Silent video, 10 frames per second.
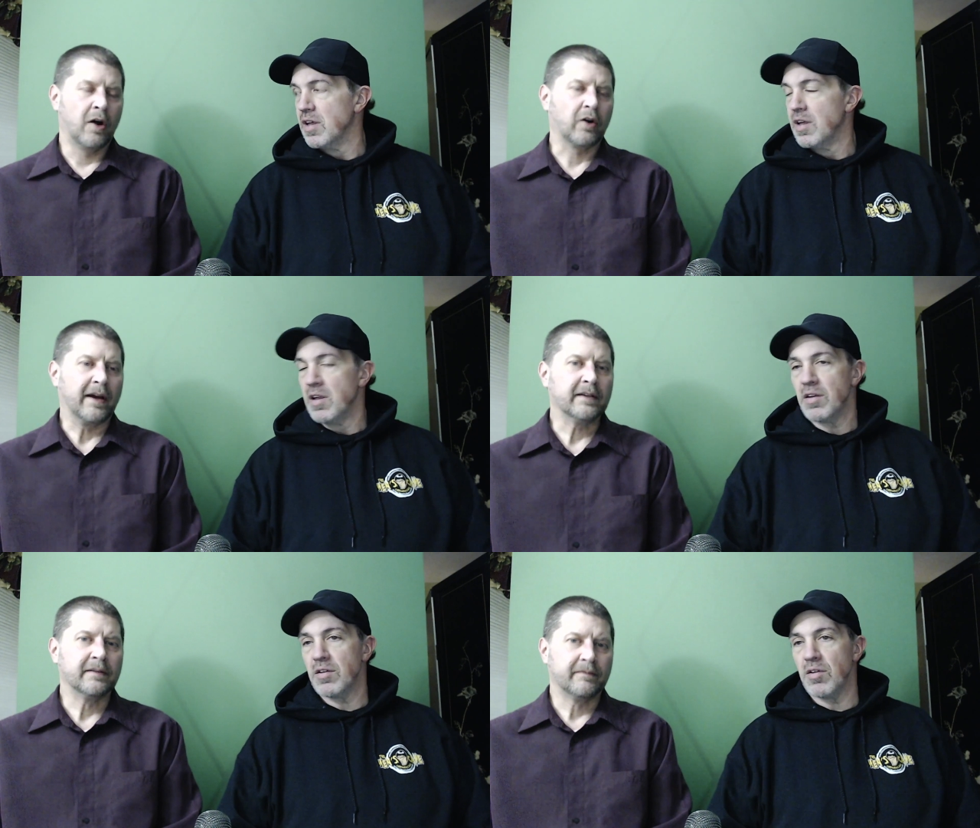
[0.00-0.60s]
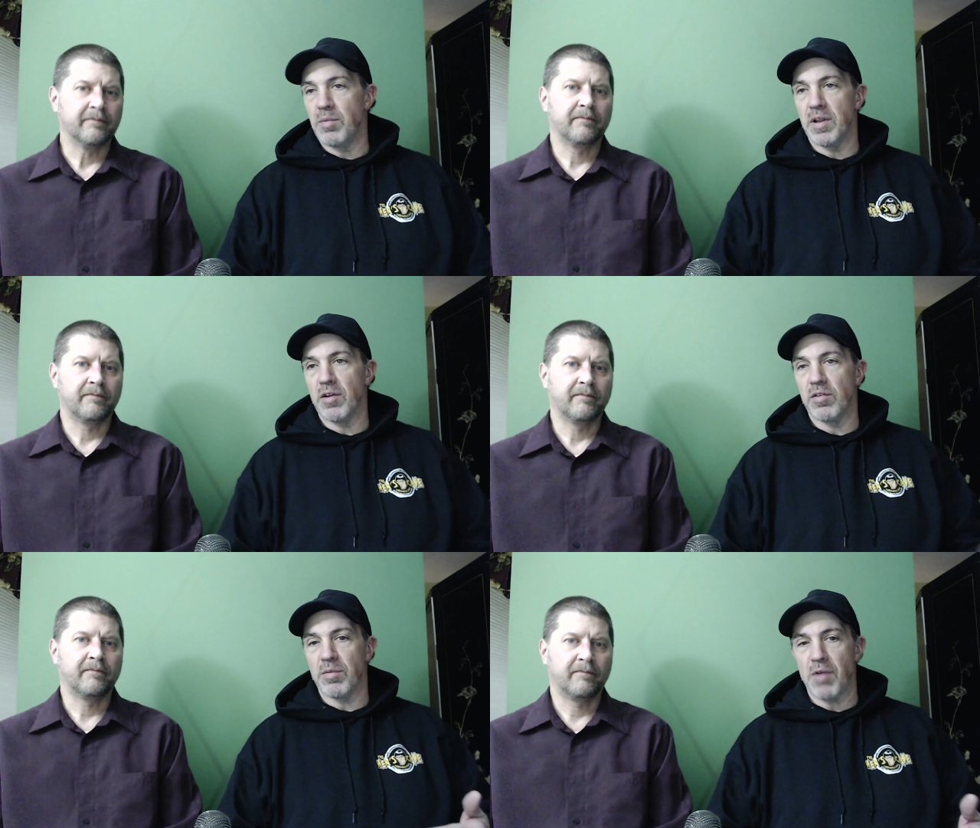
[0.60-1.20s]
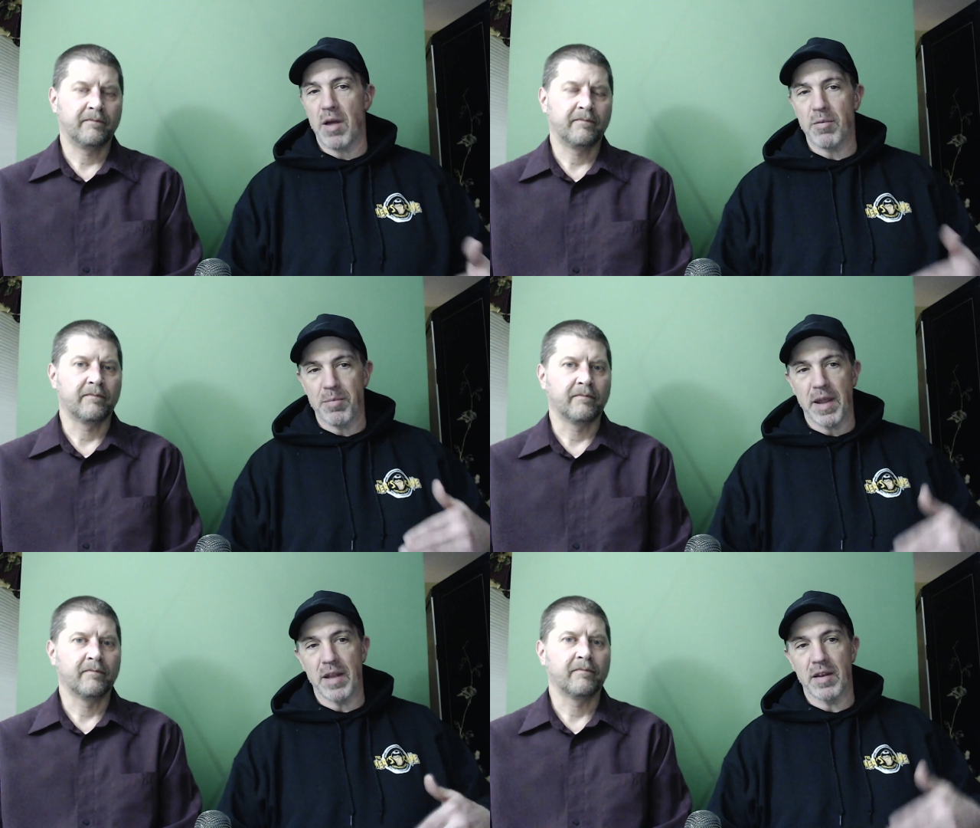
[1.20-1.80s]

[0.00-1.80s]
Speaker 1: Okay. So, but here's the problem: you're paying